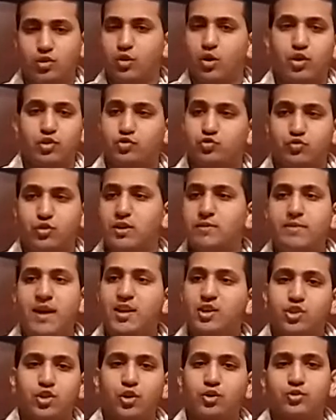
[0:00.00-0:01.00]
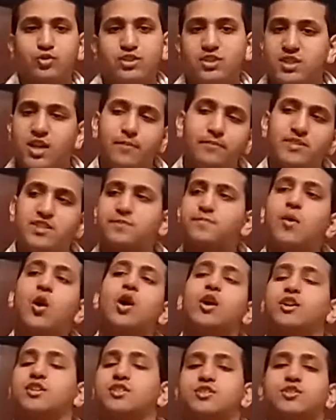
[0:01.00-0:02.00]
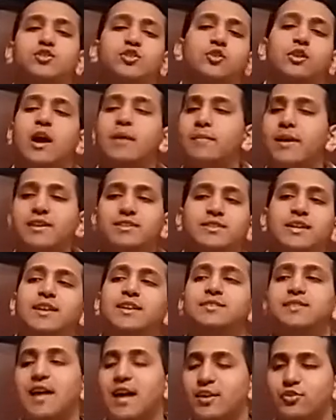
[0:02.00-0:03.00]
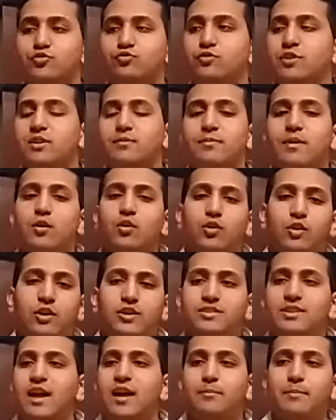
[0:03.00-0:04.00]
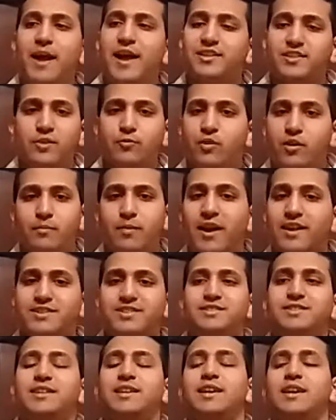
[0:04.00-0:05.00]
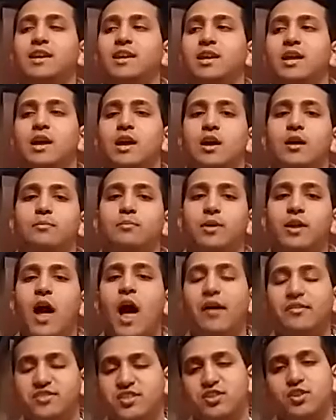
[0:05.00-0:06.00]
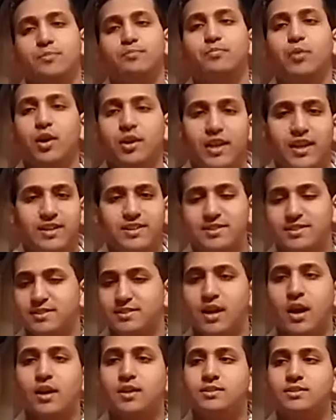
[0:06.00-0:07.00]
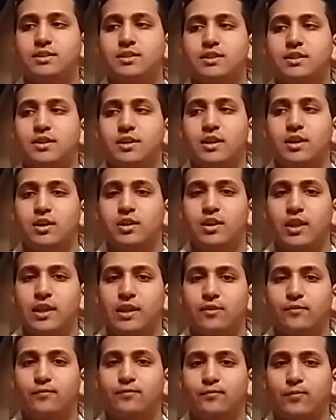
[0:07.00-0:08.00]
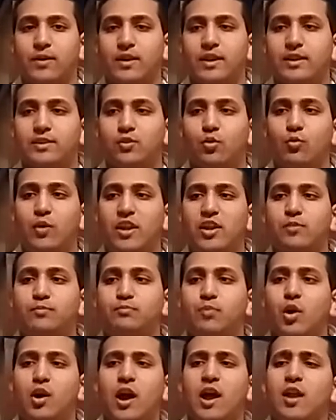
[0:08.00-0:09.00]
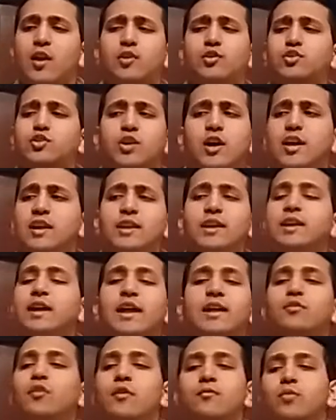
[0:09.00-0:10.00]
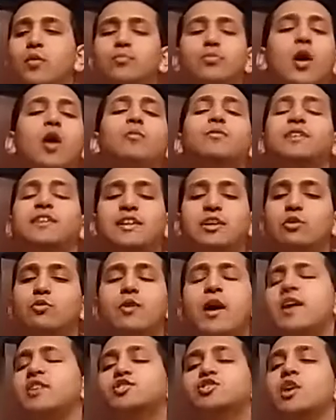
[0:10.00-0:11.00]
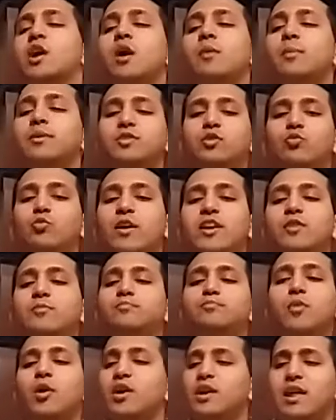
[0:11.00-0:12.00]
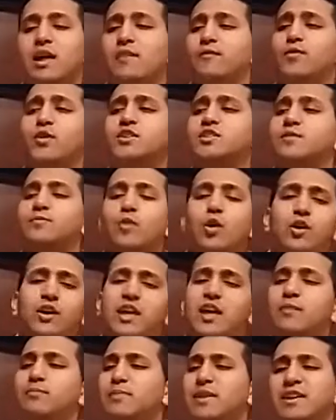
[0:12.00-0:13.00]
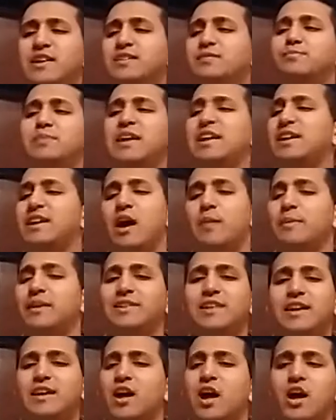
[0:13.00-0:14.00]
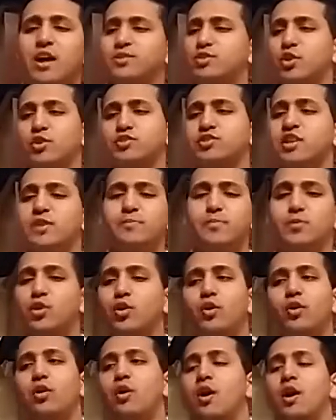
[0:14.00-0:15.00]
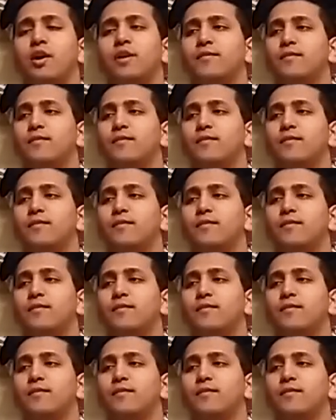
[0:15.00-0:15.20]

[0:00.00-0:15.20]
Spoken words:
a dream match, sure, to some smarks, sure. I'm not saying it's not a dream, or it's not a match I wouldn't mind seeing, but obviously the booking sucked. Like, freaking, the way you book, and again, I have no problem with the heel Edge, but the way you book, first of all, him becoming, like, your typical,